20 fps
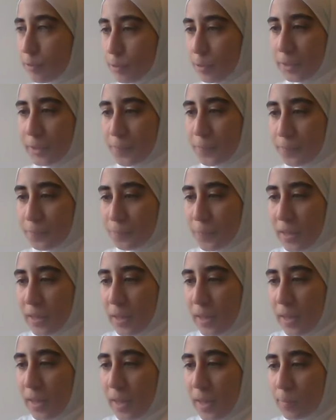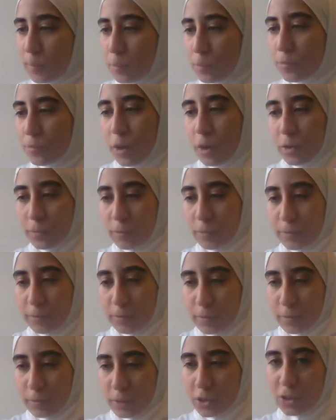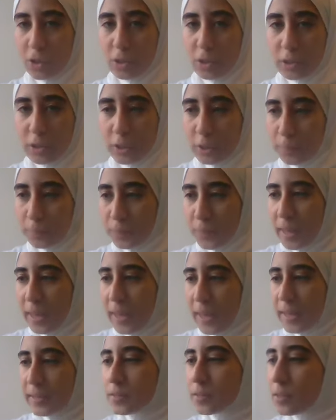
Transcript: for it, and move on, inshallah.